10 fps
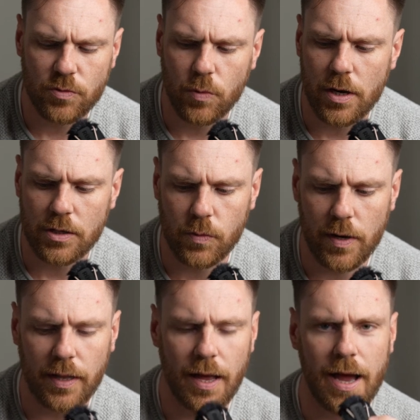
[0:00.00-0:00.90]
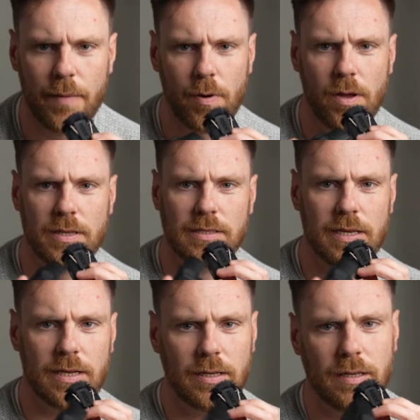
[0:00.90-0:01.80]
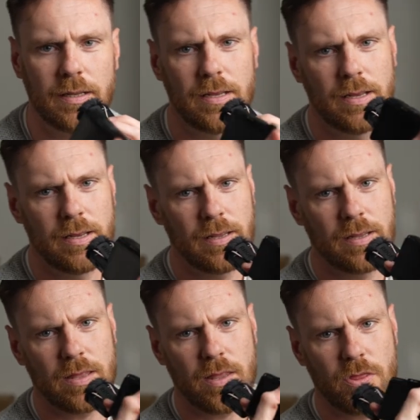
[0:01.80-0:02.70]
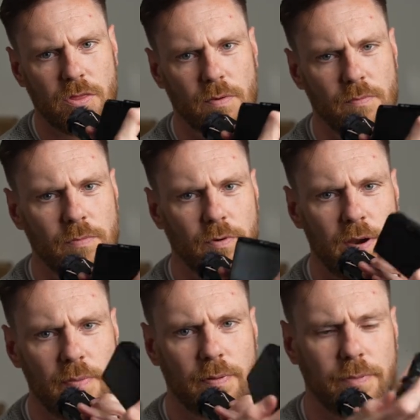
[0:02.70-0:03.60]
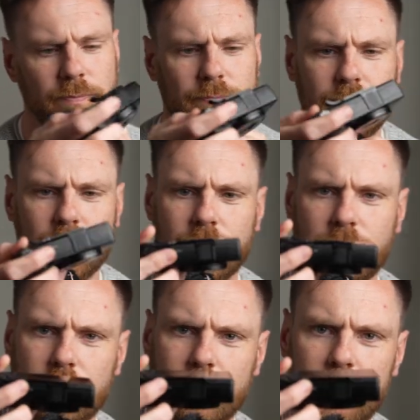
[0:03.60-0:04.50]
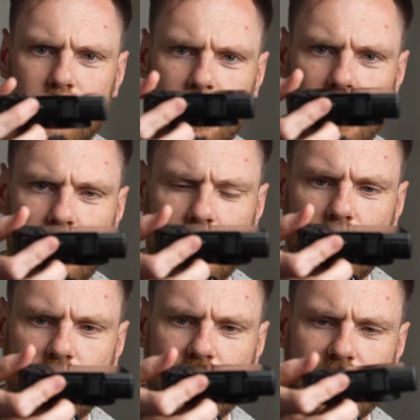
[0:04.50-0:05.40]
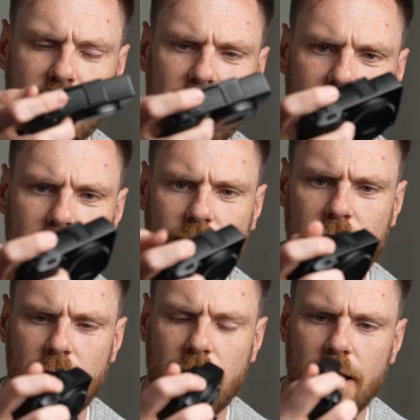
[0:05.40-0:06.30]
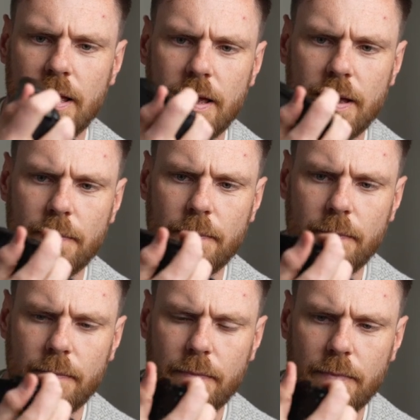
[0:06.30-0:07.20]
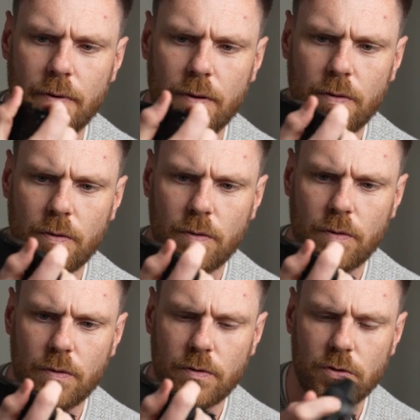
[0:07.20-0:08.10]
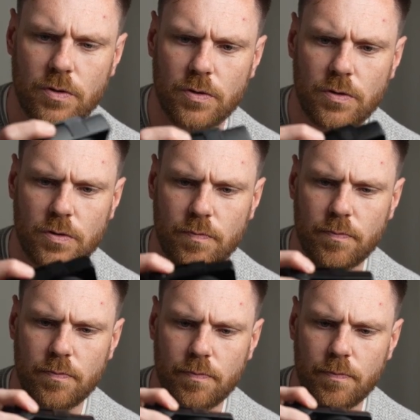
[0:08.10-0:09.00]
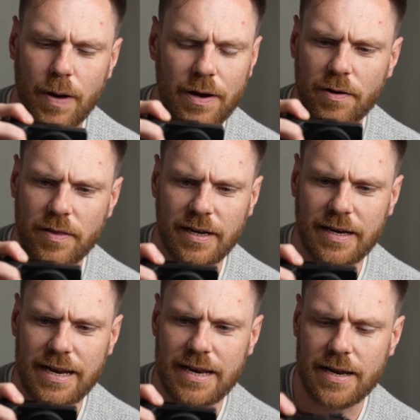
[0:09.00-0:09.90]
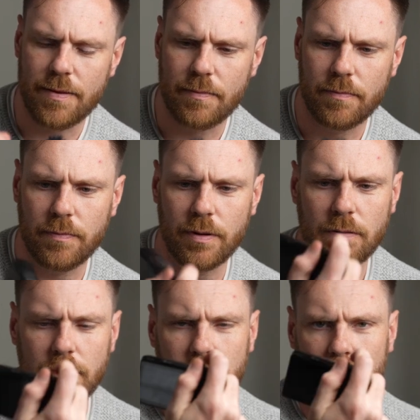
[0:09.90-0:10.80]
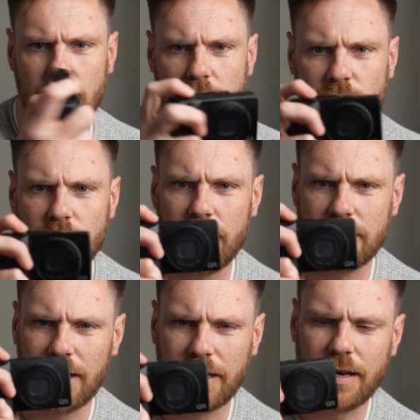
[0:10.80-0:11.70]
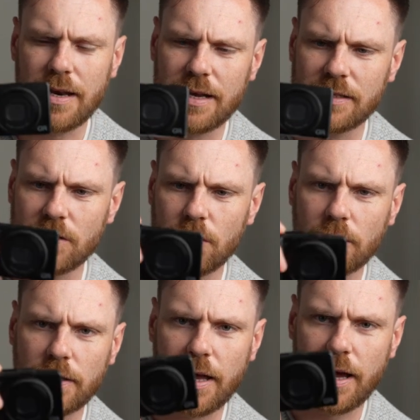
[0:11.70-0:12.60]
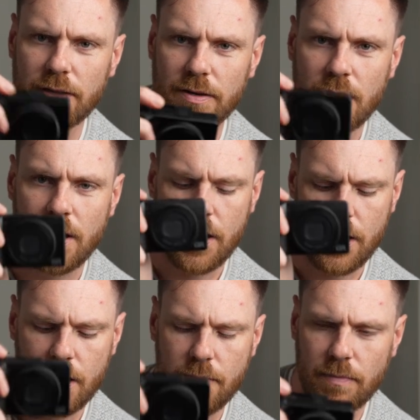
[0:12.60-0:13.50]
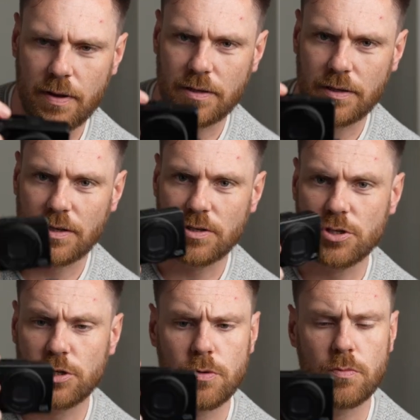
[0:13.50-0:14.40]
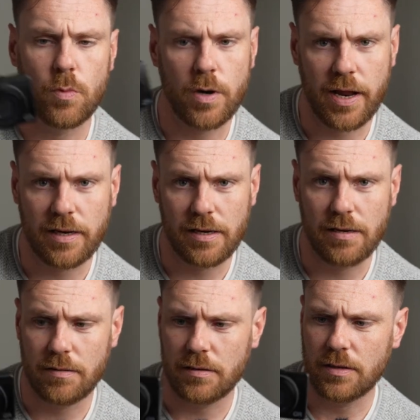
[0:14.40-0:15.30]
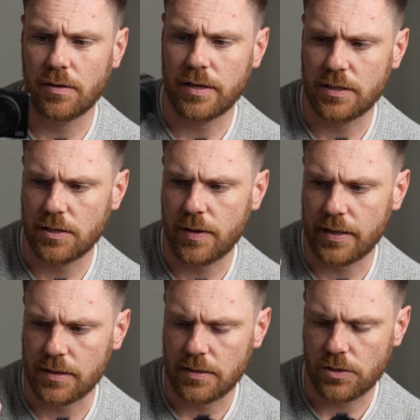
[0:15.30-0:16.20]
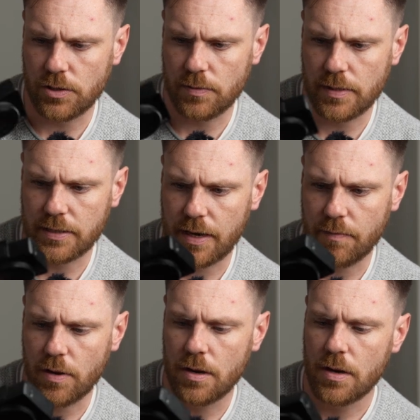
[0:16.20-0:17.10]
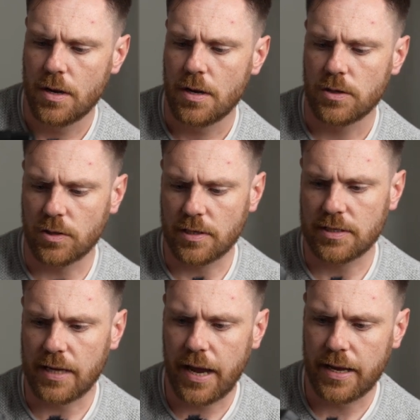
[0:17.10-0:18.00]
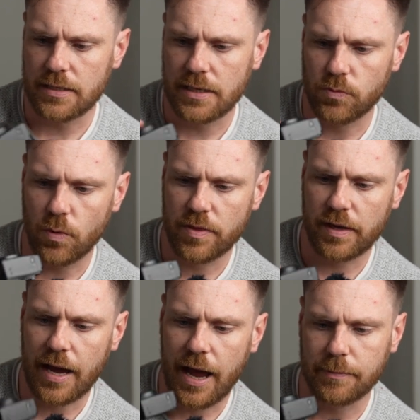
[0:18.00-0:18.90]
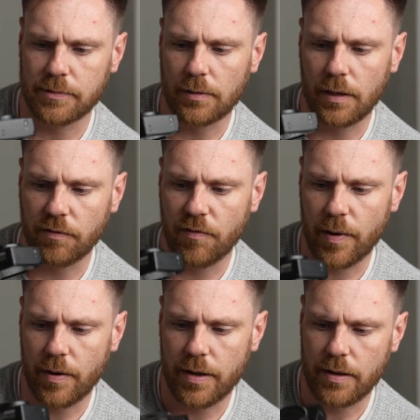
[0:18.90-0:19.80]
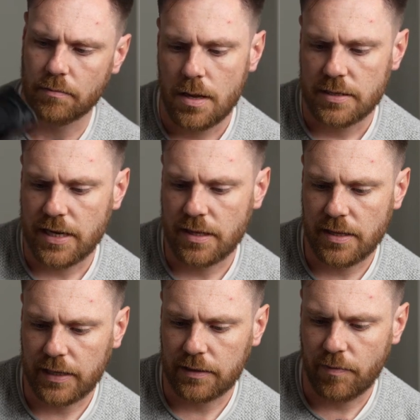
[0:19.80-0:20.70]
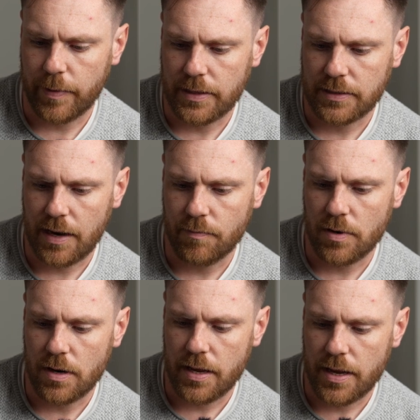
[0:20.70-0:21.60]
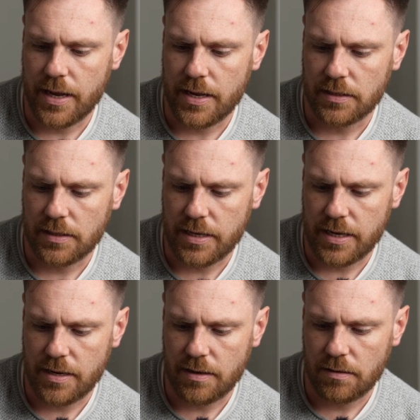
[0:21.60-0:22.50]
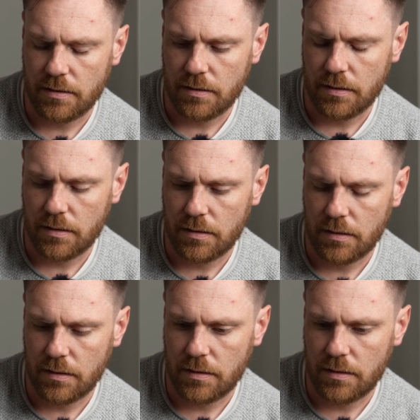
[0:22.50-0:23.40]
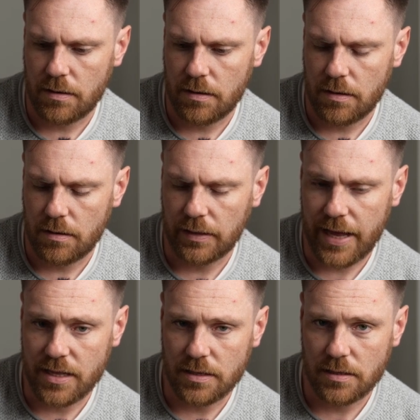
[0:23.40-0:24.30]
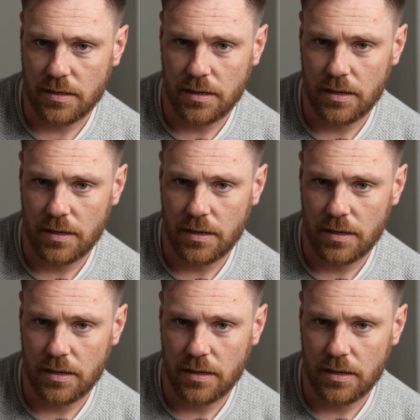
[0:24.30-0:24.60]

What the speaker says: just works well. I bought this little thumb grip. I don't know if you can see here. But I don't think I need it, but it just makes it, again, nicer to hold in the hand, and you can just shoot one-handed. You don't need two hands to shoot with this camera. So the size is one thing I absolutely love about it. Second thing I love about this camera is the lens.